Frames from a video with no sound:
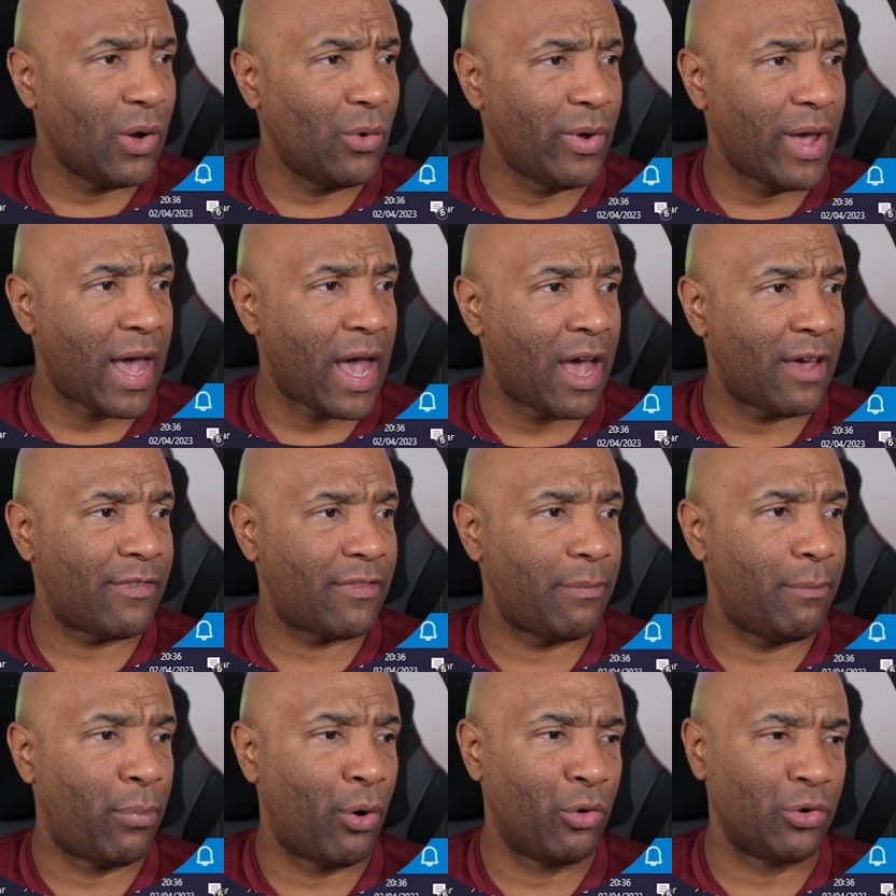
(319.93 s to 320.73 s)
We
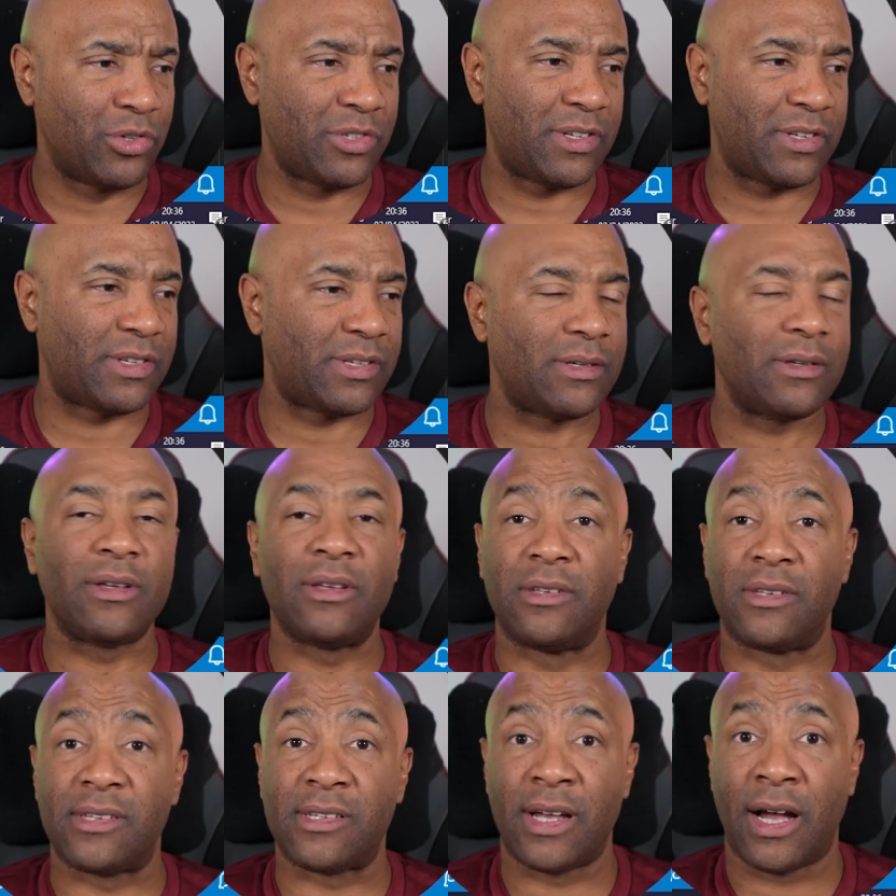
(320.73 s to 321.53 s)
have posts
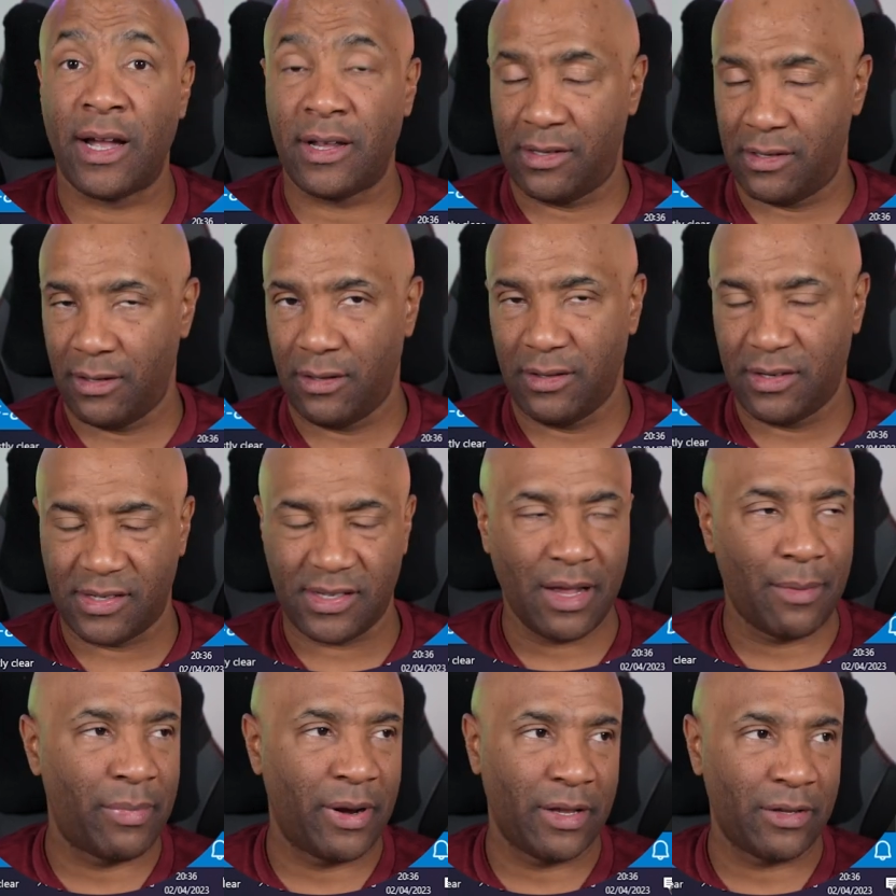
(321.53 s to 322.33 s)
inside this
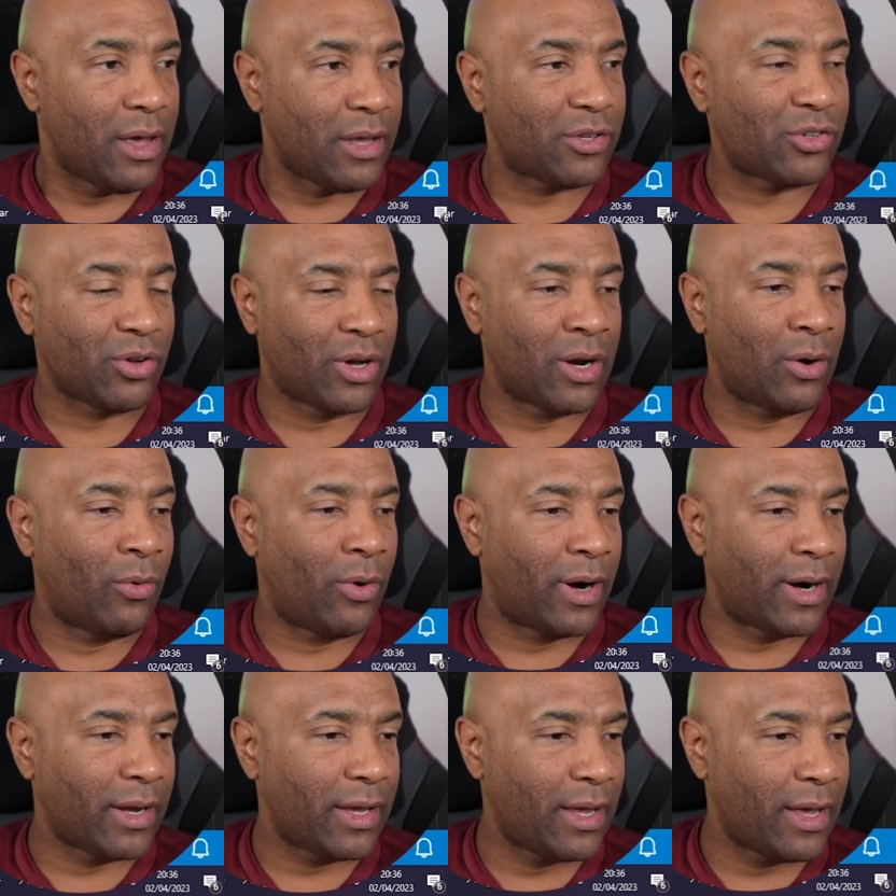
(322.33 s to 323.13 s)
template. It's gonna
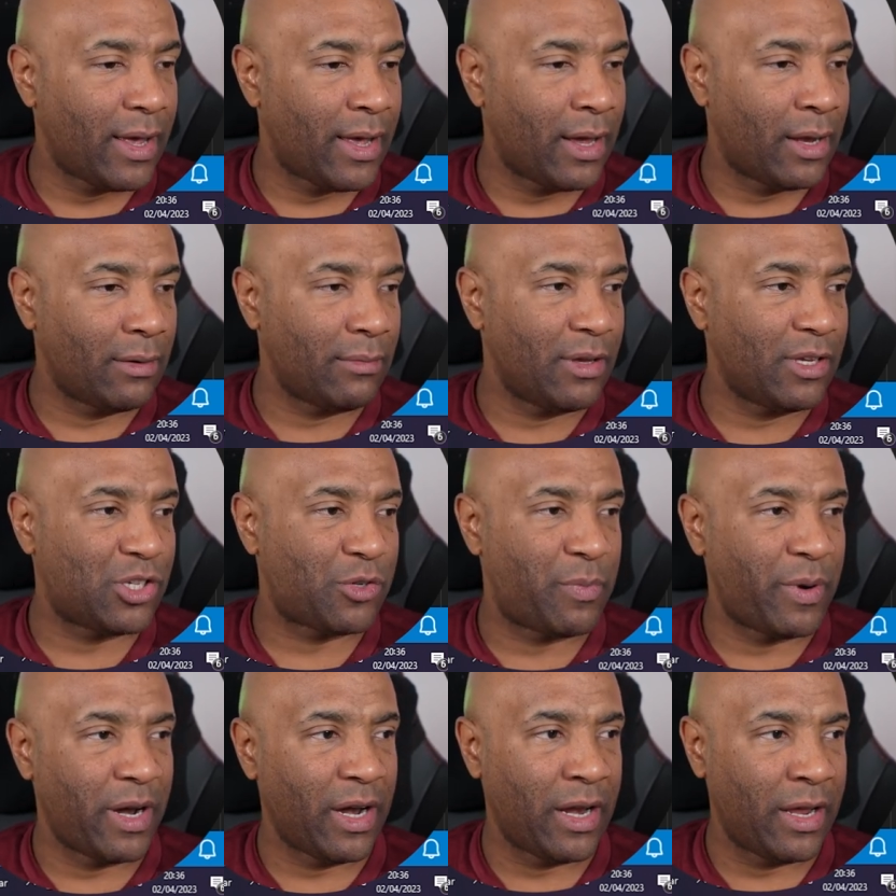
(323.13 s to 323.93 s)
work, and
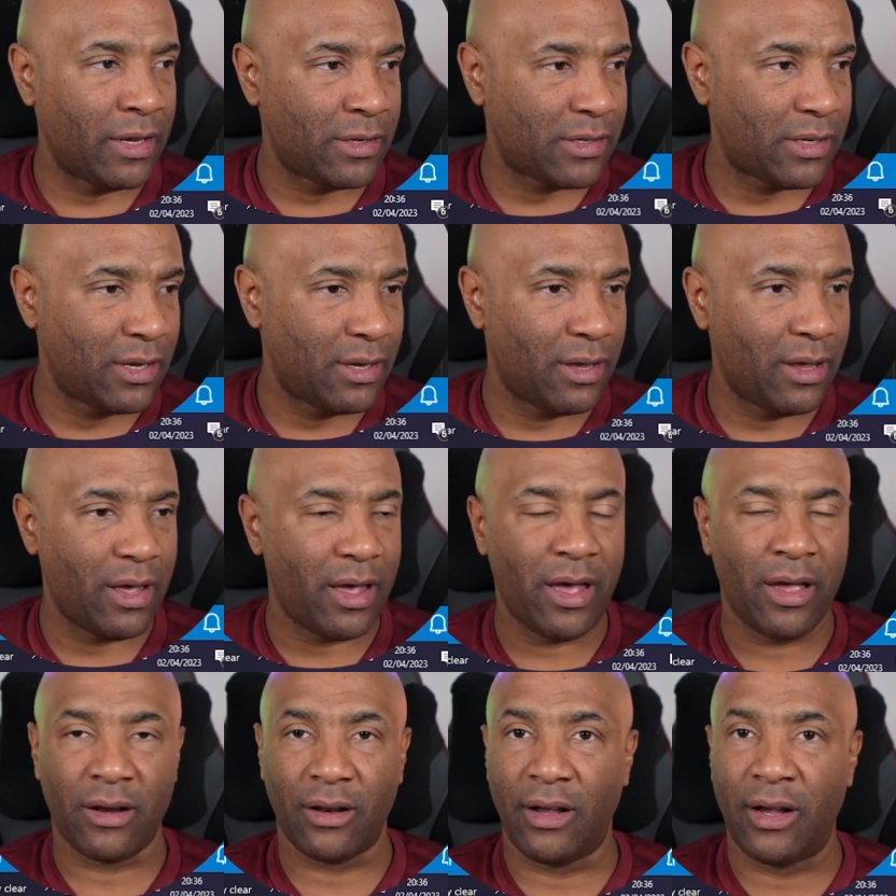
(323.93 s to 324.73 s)
it's pretty neat
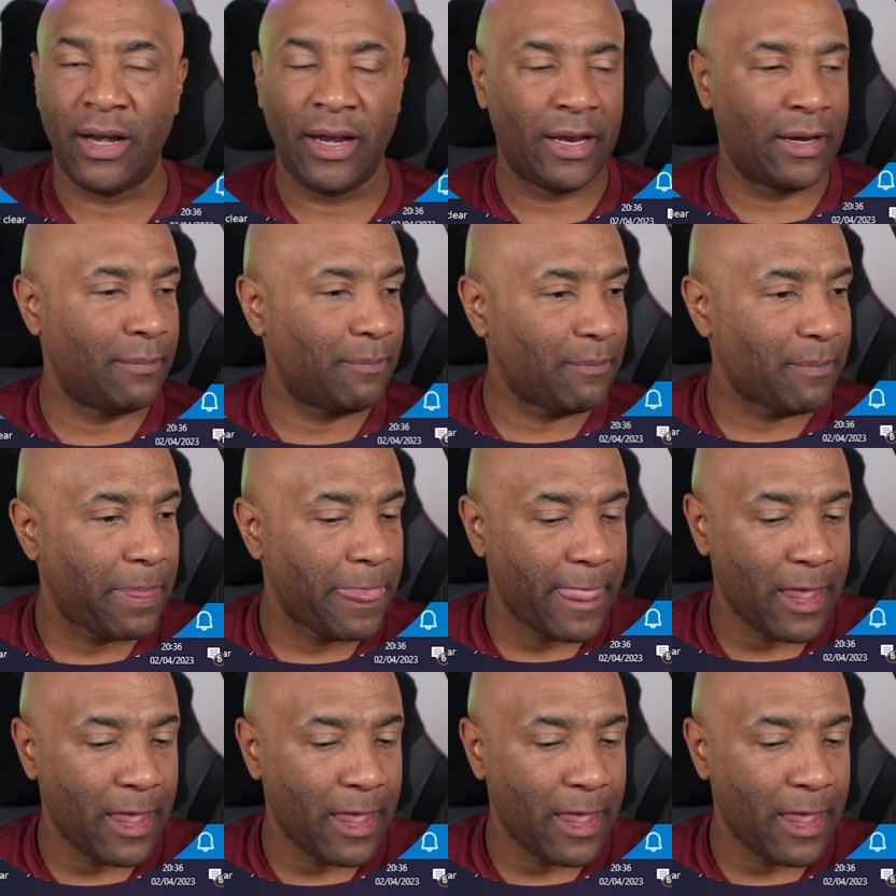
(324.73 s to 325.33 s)
and clean.